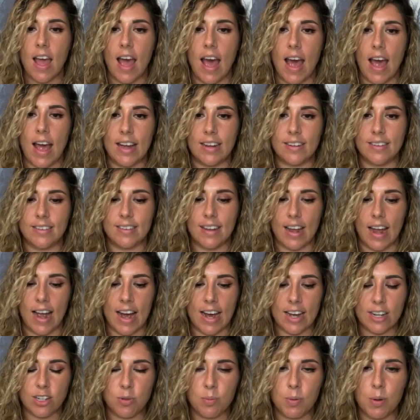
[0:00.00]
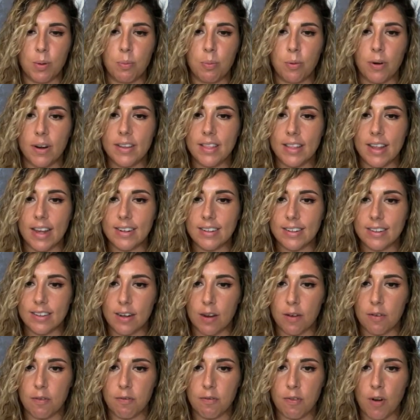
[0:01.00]
And as we bring that
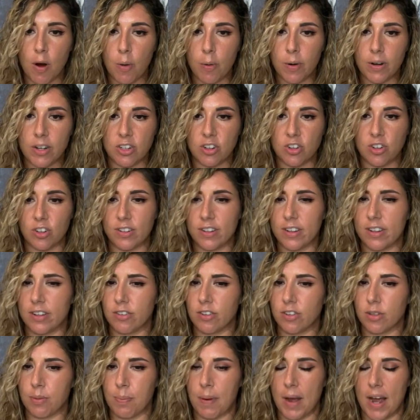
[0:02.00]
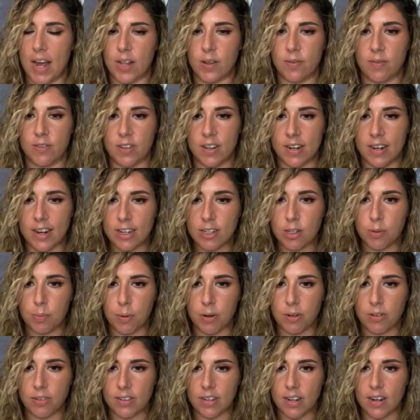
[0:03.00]
stuff forward, it just clears the path for the next
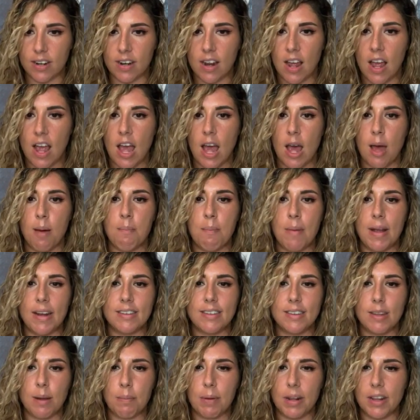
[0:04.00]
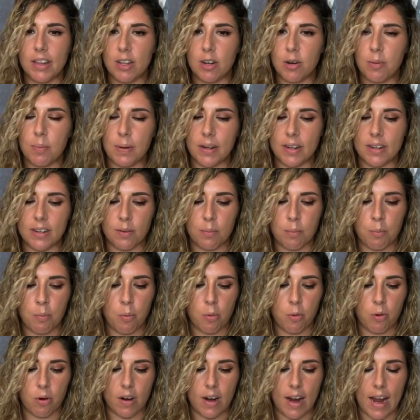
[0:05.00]
person, makes them a little bit
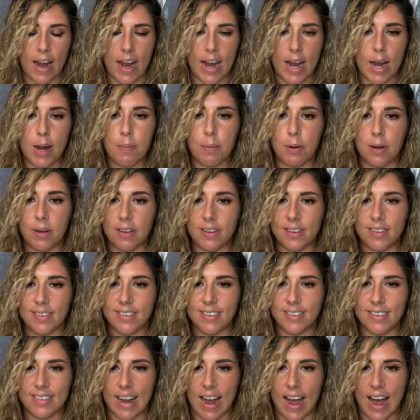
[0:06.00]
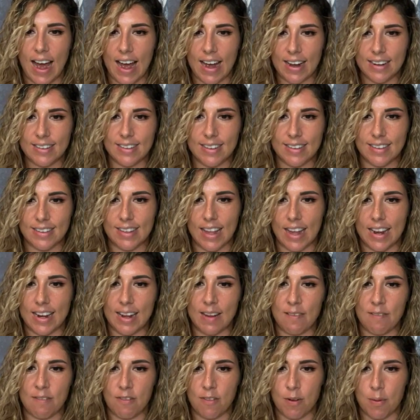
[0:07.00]
more able to access that
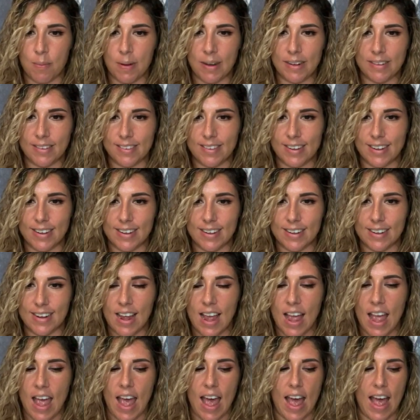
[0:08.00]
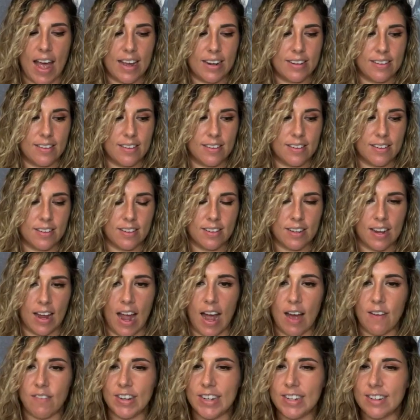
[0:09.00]
information and to
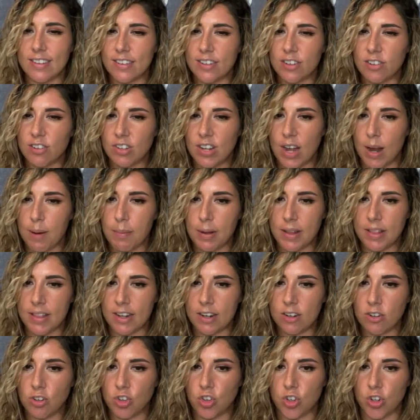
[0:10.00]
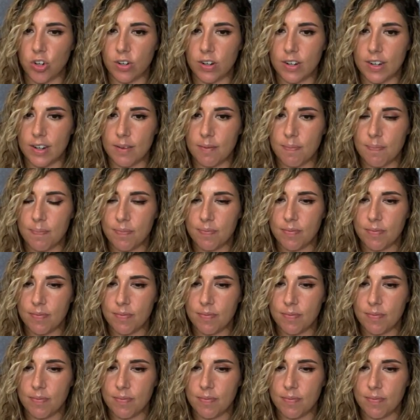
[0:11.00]
have an easier time on their journey.